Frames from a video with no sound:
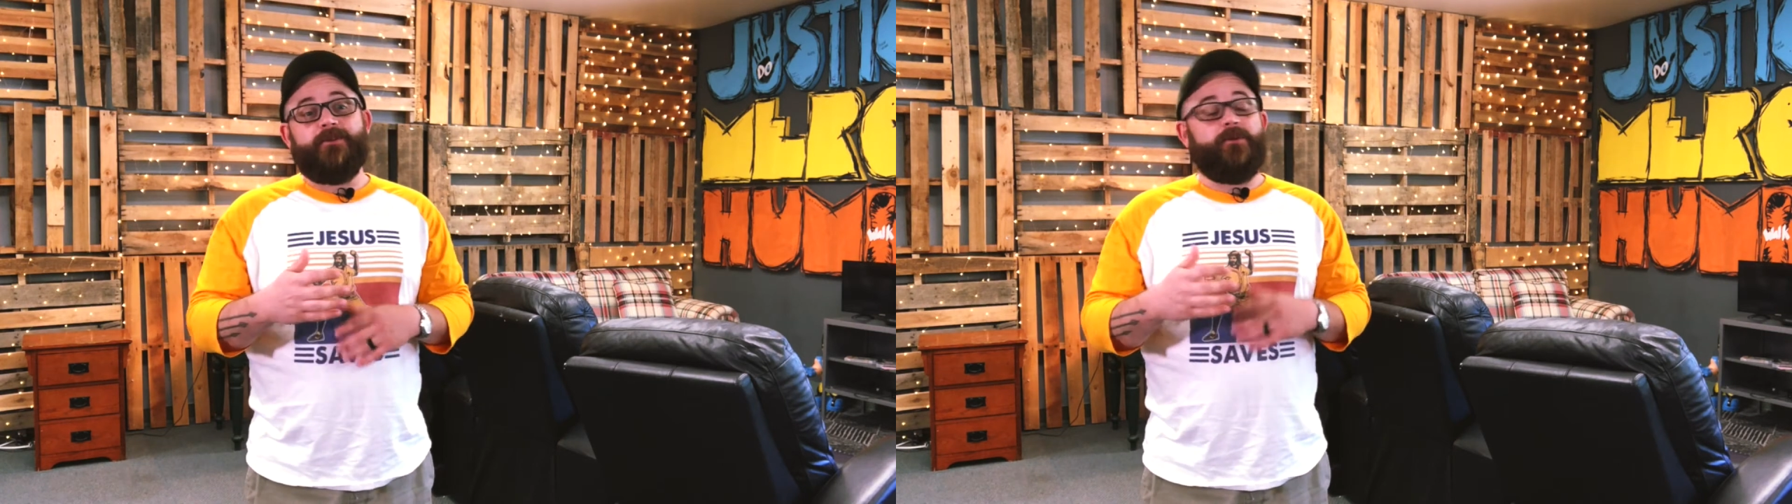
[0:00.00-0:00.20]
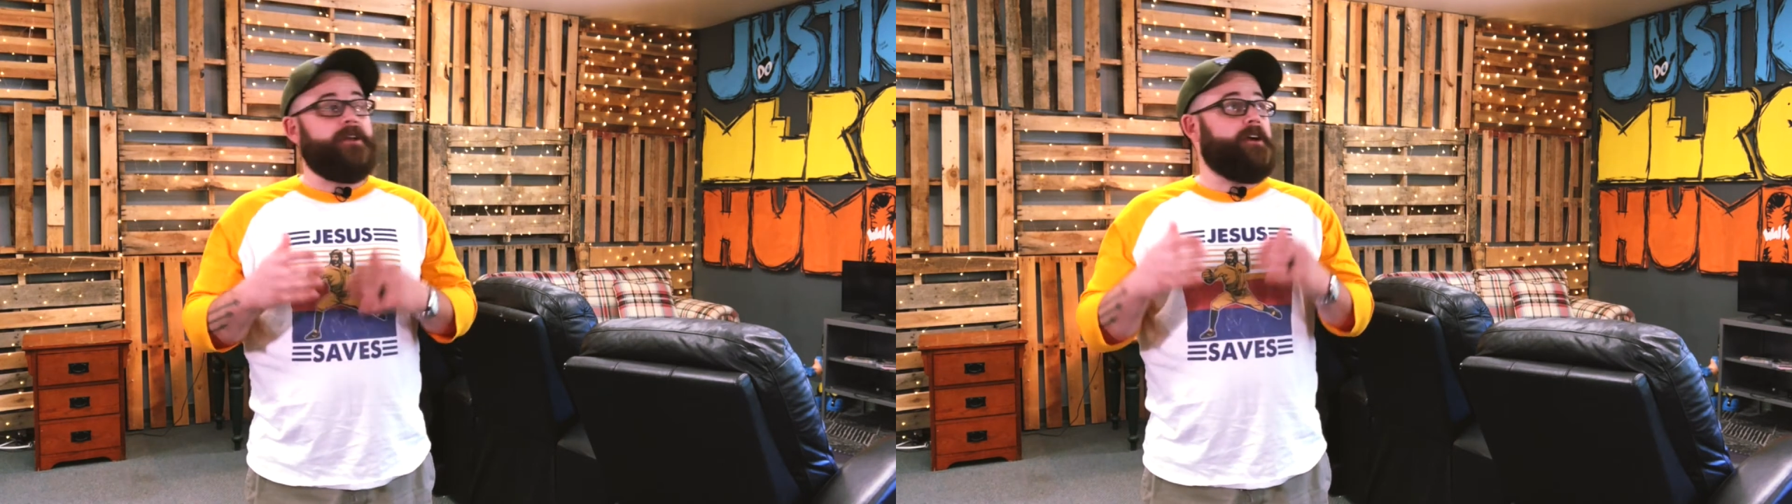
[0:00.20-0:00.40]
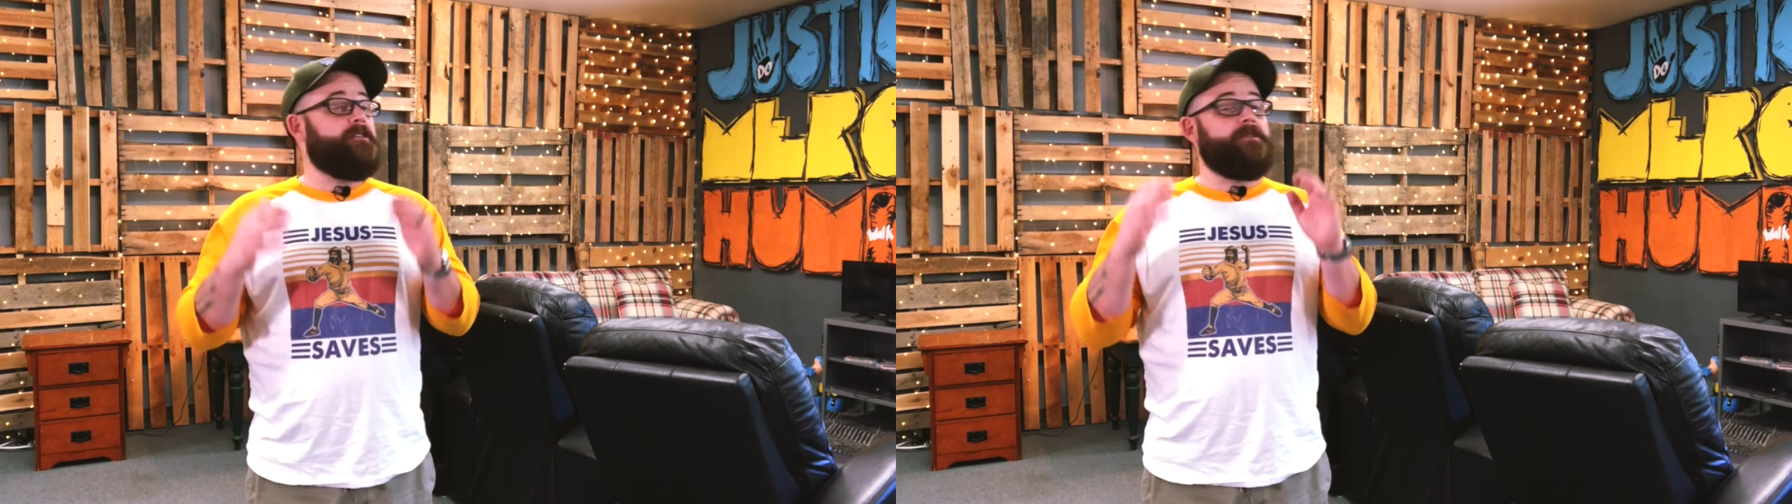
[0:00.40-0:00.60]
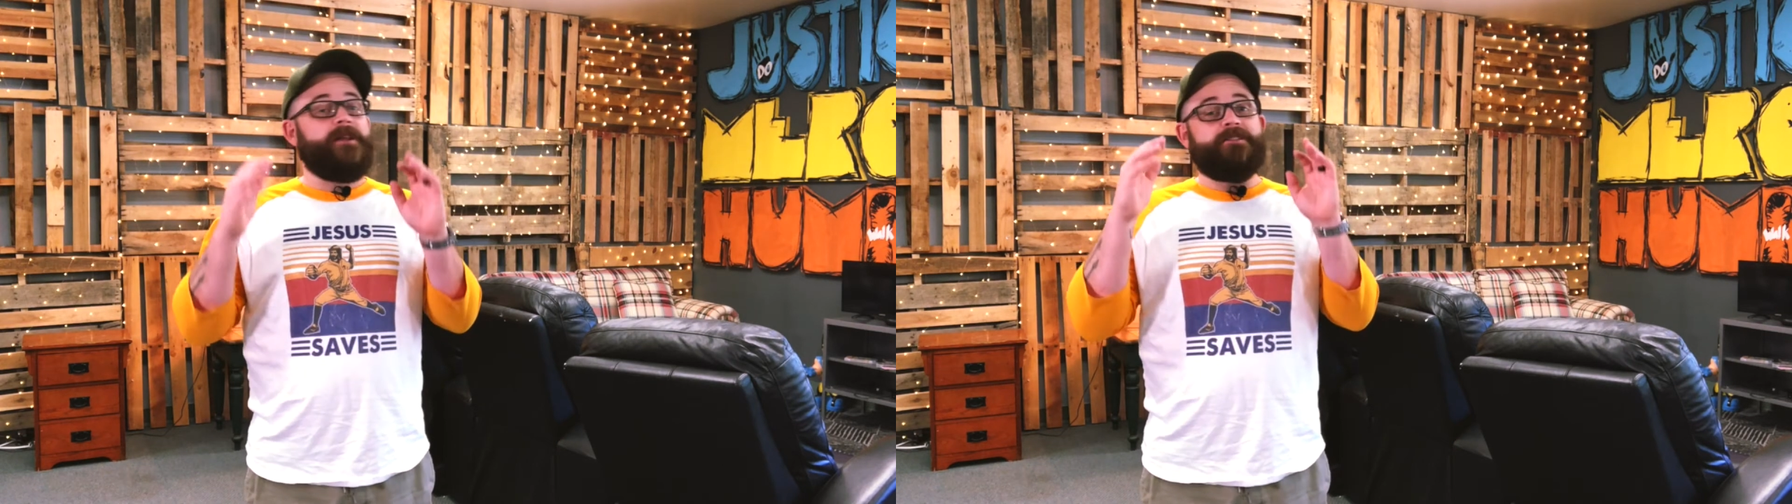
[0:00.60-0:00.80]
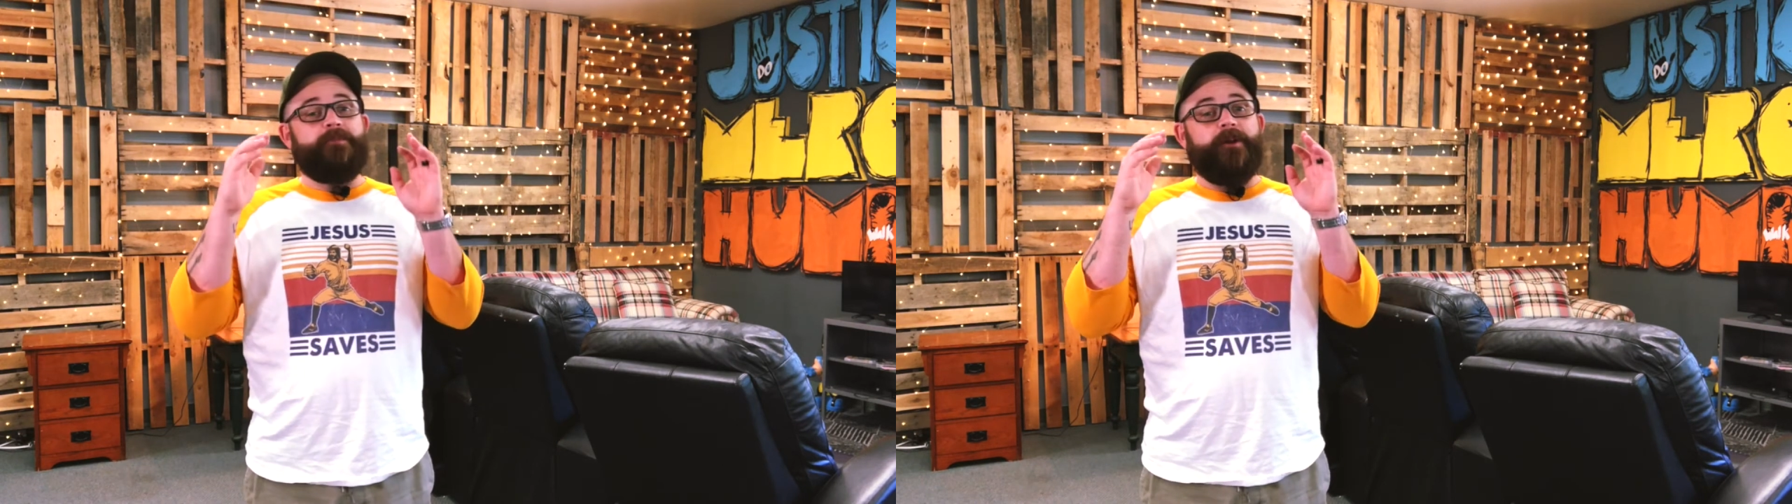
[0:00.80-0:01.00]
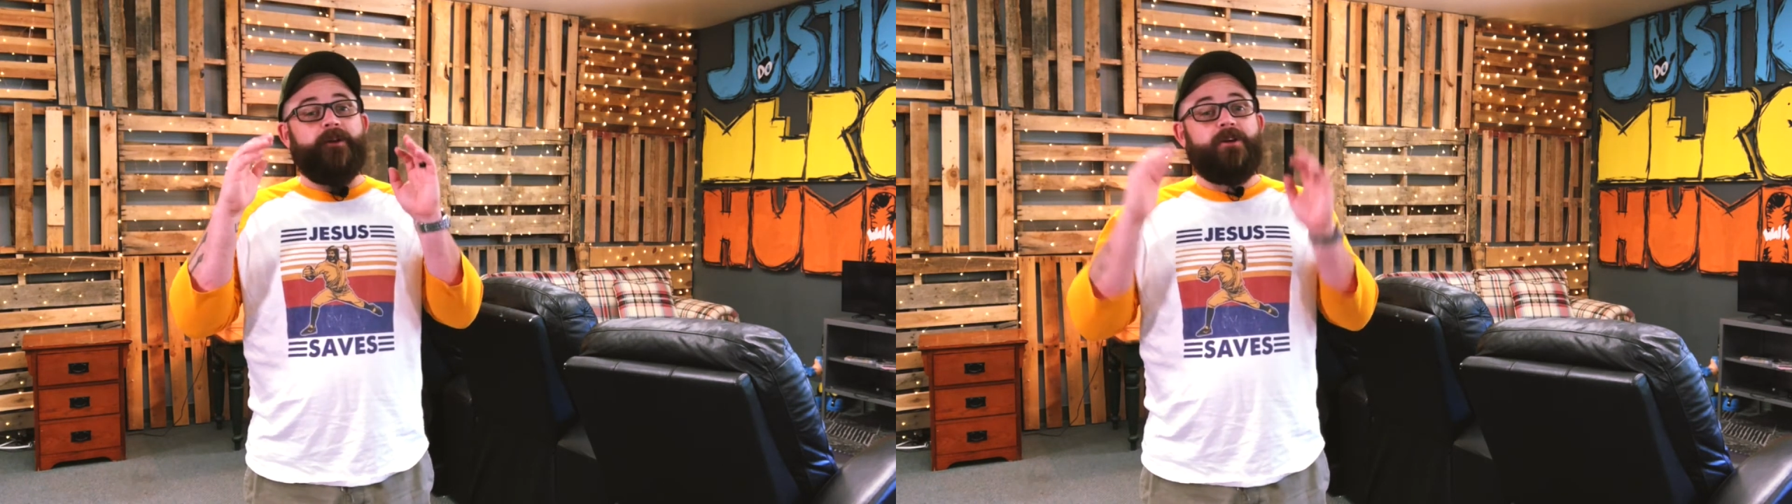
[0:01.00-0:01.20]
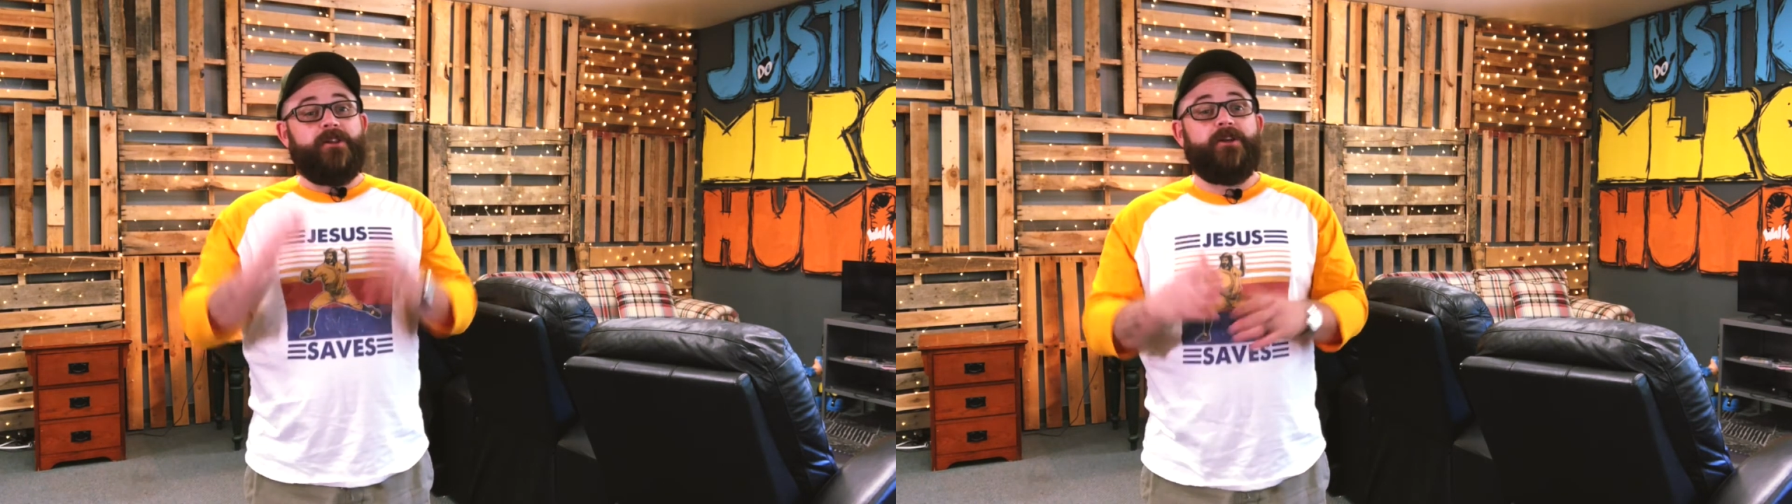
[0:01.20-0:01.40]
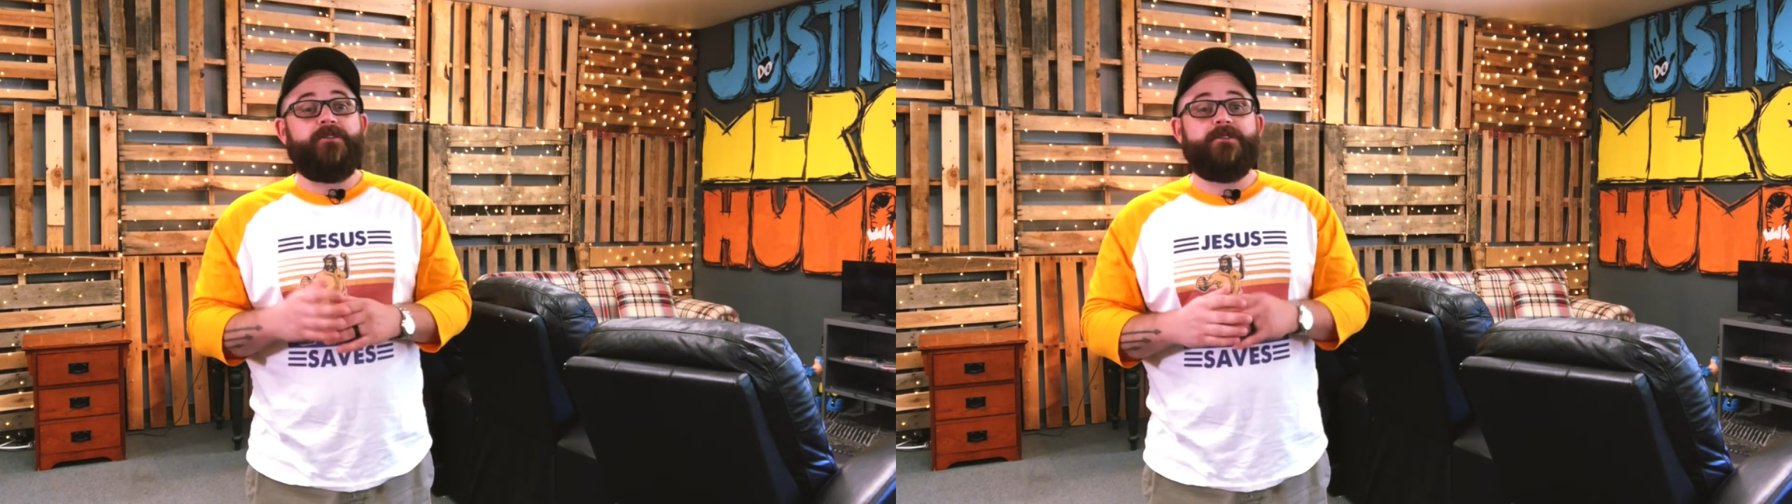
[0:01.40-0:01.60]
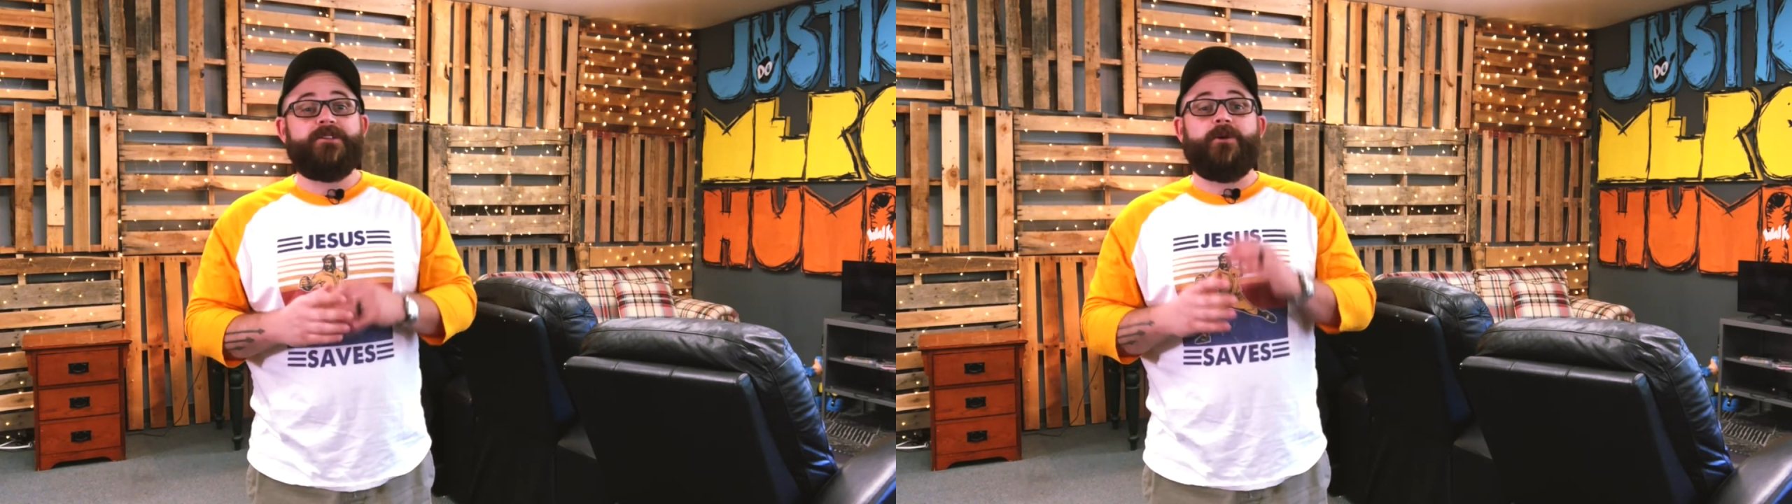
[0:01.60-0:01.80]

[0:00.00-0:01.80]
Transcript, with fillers: or that girl has better clothes,